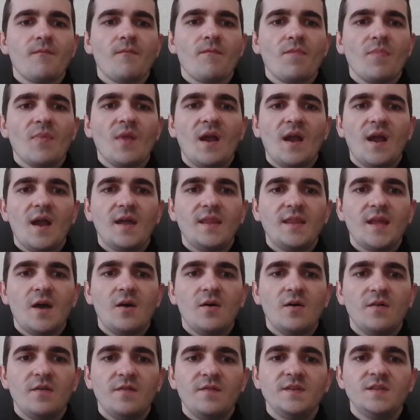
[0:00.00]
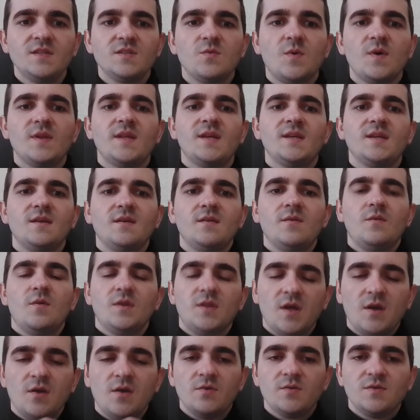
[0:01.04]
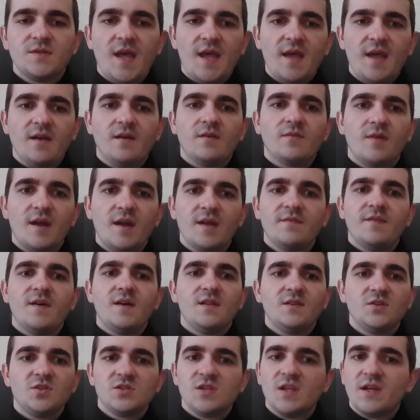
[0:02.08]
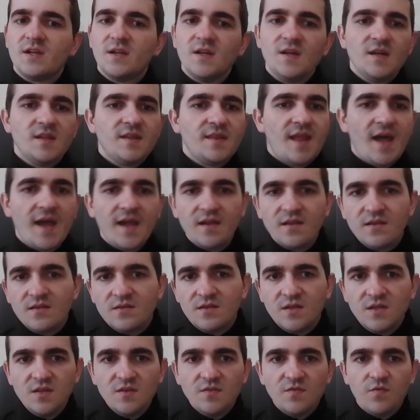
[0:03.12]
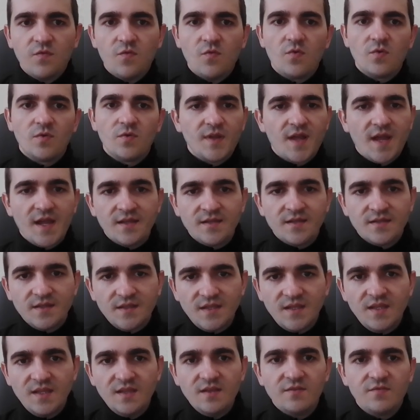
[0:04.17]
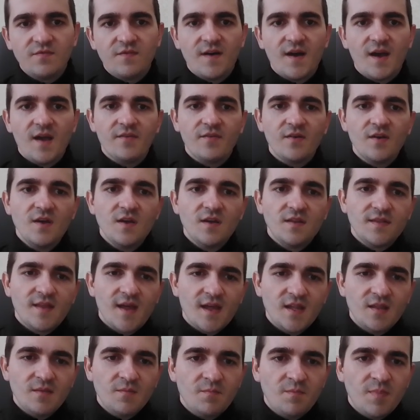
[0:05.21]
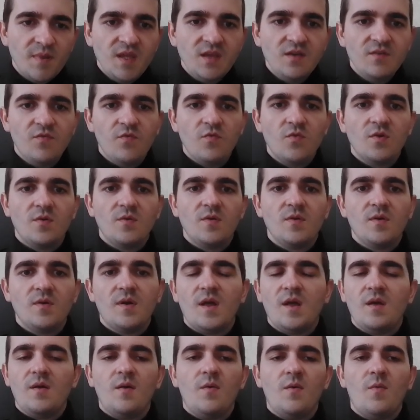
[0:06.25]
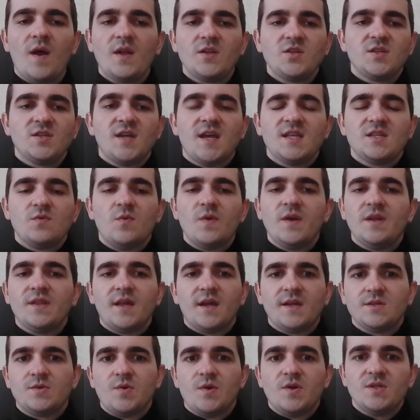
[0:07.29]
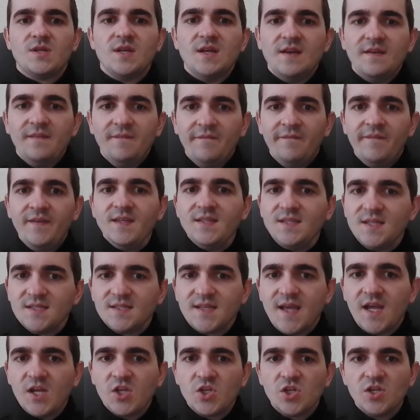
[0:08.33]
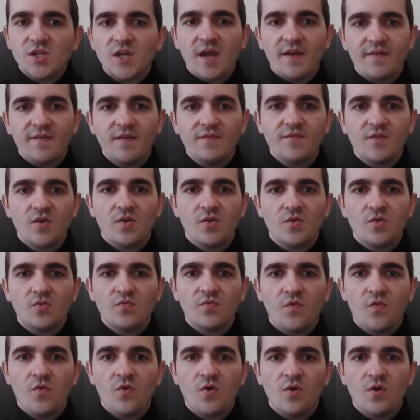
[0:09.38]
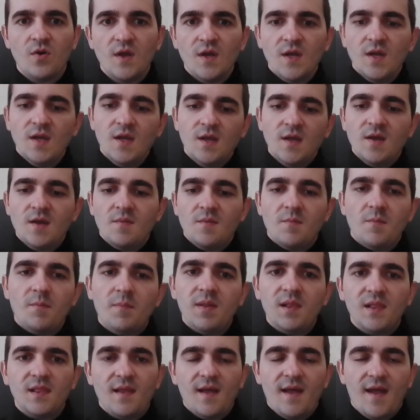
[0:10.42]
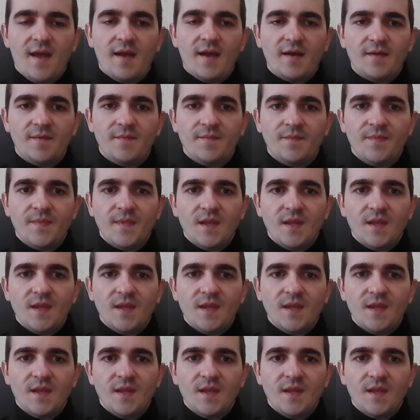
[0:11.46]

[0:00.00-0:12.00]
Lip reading: And now this is what I was saying, right? Then just like knight d4, knight e5, knight b4, white just has weak dark squares. This is actually, I think, very good for black.